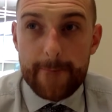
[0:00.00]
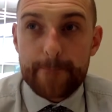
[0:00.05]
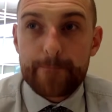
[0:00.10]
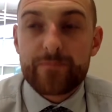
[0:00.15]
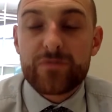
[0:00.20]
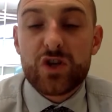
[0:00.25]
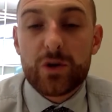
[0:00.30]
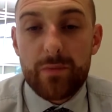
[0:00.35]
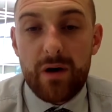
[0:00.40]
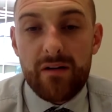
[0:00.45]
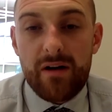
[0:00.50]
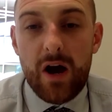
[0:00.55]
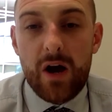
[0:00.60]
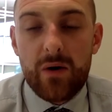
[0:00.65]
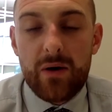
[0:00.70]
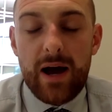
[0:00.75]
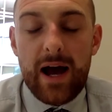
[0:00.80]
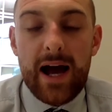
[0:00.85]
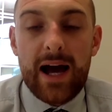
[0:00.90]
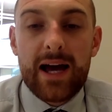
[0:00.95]

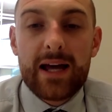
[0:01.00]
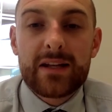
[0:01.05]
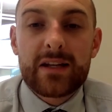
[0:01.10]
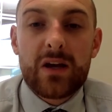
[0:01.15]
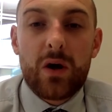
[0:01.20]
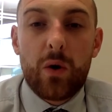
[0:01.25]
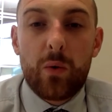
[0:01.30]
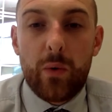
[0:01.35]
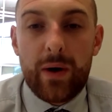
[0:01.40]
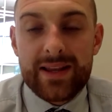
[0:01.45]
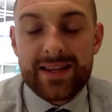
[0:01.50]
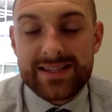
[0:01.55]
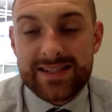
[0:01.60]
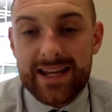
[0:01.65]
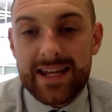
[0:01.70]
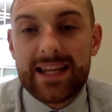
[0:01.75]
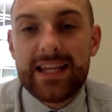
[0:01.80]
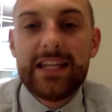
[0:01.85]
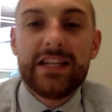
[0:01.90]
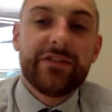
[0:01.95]
tomorrow and a Wednesday
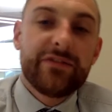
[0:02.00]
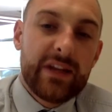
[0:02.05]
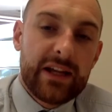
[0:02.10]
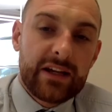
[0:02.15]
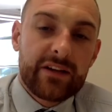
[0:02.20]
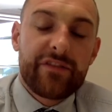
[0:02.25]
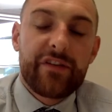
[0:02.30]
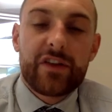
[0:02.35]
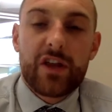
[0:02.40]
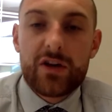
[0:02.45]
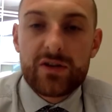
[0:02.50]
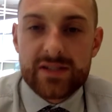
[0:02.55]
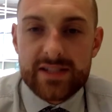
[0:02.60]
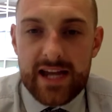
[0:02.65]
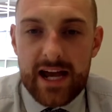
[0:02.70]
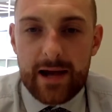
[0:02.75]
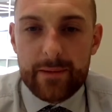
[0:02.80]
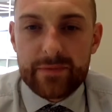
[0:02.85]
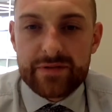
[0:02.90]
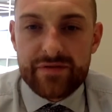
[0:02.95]
evening for those
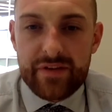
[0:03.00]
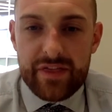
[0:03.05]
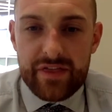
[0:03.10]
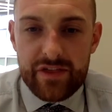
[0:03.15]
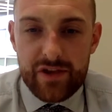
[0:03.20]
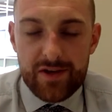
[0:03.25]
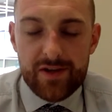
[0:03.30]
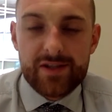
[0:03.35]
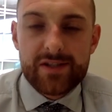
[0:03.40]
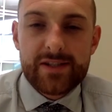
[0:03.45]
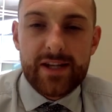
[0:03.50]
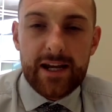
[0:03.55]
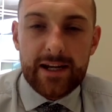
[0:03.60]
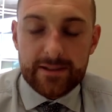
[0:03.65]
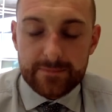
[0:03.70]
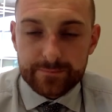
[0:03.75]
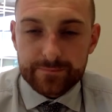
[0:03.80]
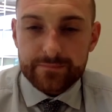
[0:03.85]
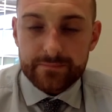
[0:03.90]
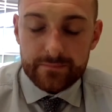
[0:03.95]
times for
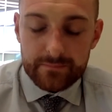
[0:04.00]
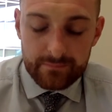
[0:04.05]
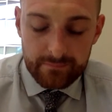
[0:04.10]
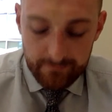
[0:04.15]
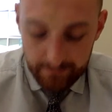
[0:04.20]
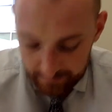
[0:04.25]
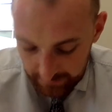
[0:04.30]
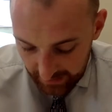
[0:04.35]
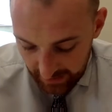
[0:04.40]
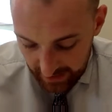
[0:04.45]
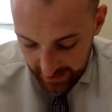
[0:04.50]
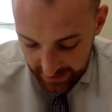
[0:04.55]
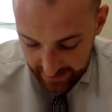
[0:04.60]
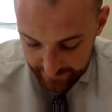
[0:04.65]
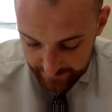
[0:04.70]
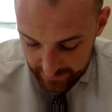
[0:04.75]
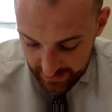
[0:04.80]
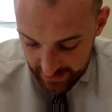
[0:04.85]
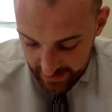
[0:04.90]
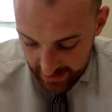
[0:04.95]
Thursday.
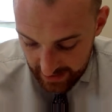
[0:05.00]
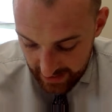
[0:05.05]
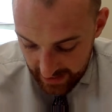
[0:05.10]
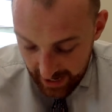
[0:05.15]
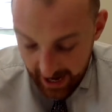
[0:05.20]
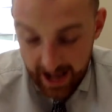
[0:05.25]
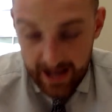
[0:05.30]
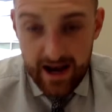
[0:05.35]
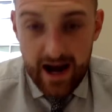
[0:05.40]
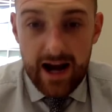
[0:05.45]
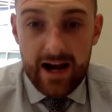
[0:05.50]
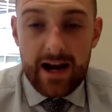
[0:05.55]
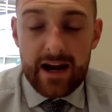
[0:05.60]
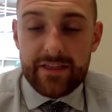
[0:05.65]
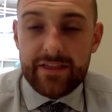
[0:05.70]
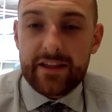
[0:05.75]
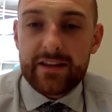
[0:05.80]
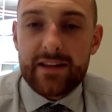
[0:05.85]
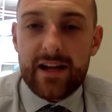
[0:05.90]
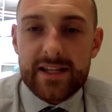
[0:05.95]
And I
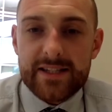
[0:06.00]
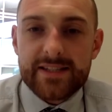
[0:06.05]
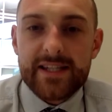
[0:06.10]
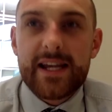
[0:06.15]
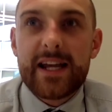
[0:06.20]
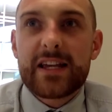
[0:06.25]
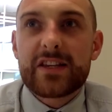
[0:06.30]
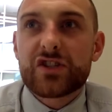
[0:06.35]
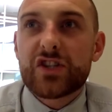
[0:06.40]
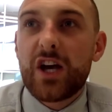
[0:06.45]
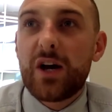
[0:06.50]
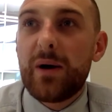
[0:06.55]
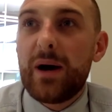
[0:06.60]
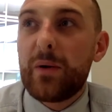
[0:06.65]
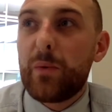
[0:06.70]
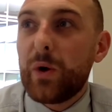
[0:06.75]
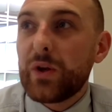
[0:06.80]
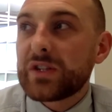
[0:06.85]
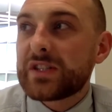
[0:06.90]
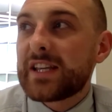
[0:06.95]
think that's it. So
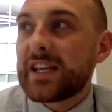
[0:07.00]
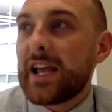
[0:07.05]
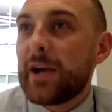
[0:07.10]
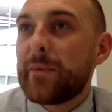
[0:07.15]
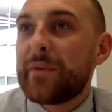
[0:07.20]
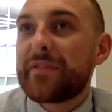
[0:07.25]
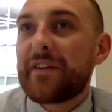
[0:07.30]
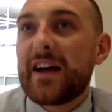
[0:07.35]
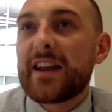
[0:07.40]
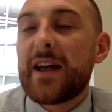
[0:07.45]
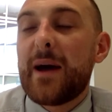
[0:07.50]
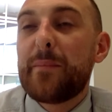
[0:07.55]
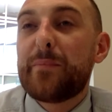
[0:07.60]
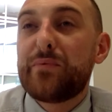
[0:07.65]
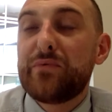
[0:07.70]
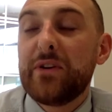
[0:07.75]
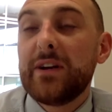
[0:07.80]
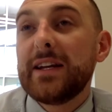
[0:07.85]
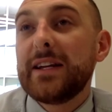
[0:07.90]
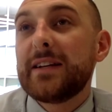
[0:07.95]
once again, we've had a
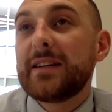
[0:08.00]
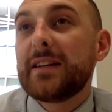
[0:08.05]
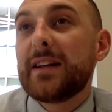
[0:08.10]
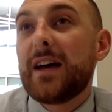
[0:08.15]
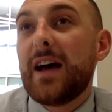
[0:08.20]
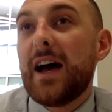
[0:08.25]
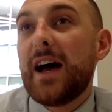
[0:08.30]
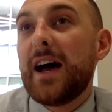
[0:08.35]
brilliant